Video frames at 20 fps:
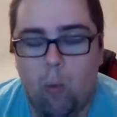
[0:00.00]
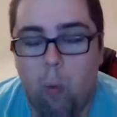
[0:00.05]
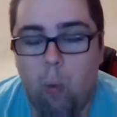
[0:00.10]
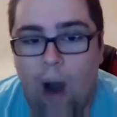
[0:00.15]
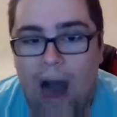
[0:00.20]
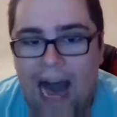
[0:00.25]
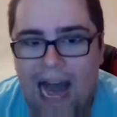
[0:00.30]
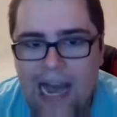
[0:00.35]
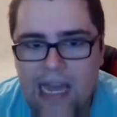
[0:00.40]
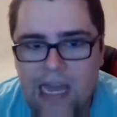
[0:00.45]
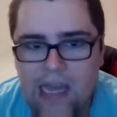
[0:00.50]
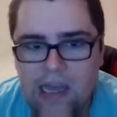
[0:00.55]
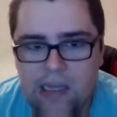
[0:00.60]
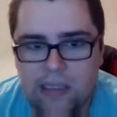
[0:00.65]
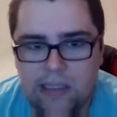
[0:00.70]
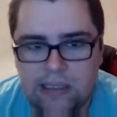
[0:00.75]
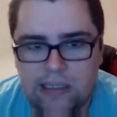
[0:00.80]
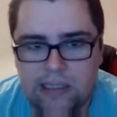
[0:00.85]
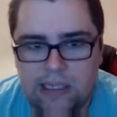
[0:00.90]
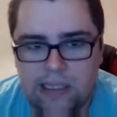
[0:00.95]
why
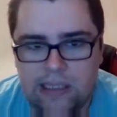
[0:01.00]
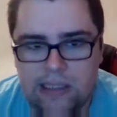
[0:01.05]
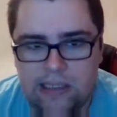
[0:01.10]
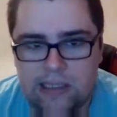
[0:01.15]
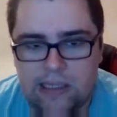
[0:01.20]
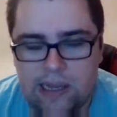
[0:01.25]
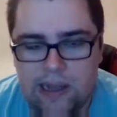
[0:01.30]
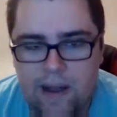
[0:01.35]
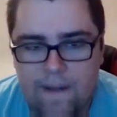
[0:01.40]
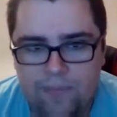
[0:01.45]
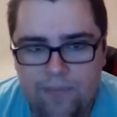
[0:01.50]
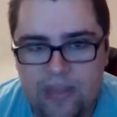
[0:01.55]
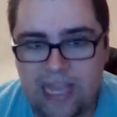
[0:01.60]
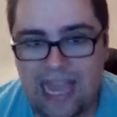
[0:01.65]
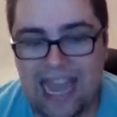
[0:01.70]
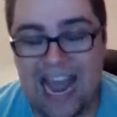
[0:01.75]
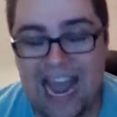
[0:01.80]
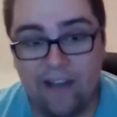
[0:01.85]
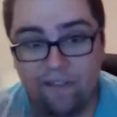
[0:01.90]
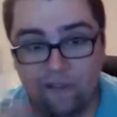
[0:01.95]
is this?
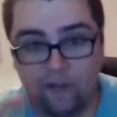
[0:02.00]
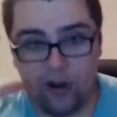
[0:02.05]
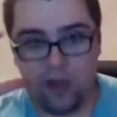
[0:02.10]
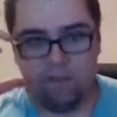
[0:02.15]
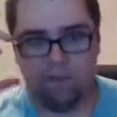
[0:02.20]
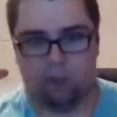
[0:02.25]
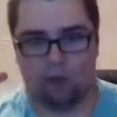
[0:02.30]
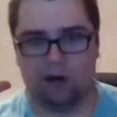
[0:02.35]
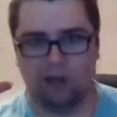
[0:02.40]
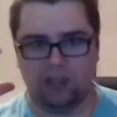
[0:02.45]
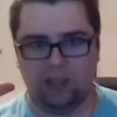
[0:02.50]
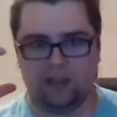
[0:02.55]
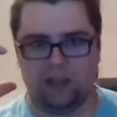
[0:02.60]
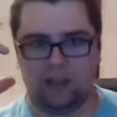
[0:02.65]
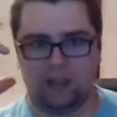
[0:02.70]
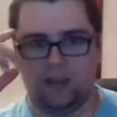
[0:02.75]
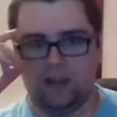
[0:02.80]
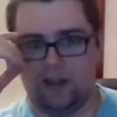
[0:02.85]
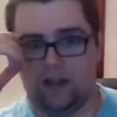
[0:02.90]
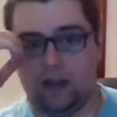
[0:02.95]
Like every point